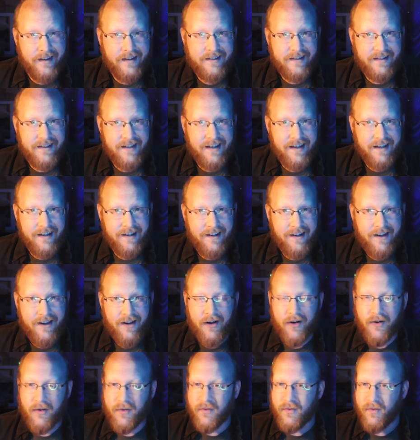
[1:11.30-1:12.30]
let's get
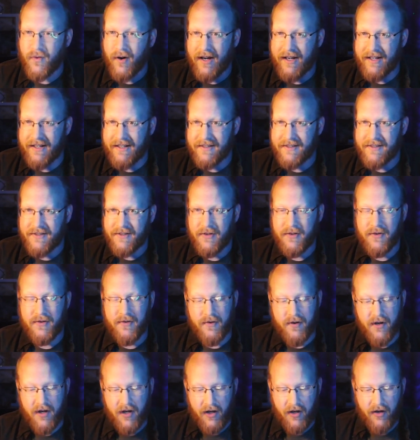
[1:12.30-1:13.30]
right
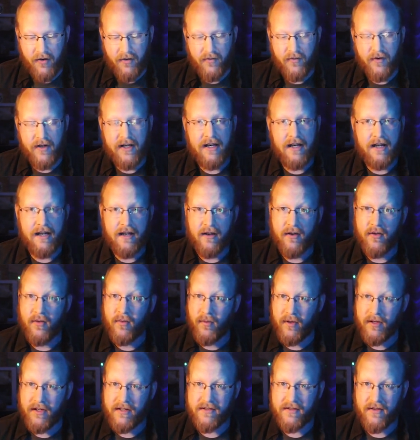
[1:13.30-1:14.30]
into reading
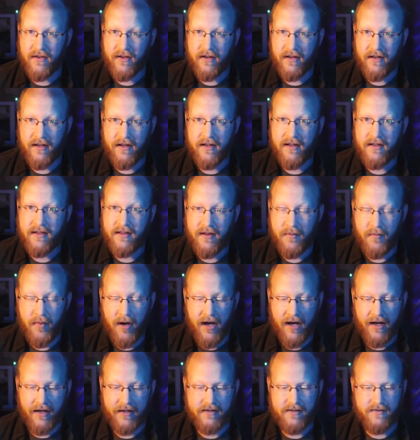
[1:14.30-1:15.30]
what is on
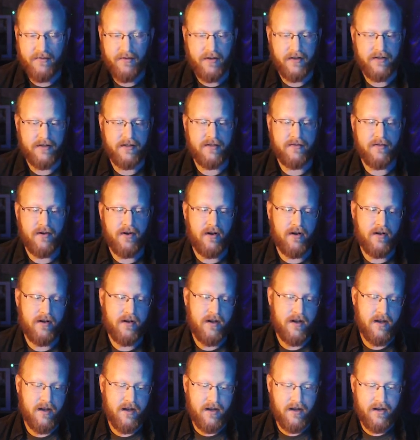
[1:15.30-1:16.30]
the box first of
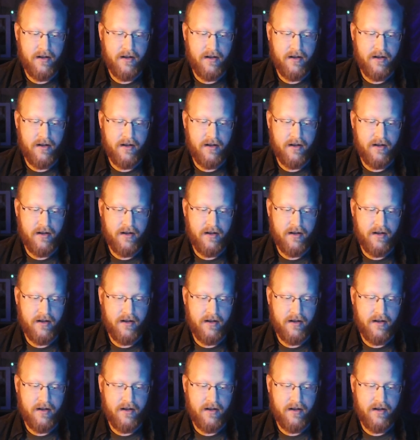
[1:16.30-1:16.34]
all.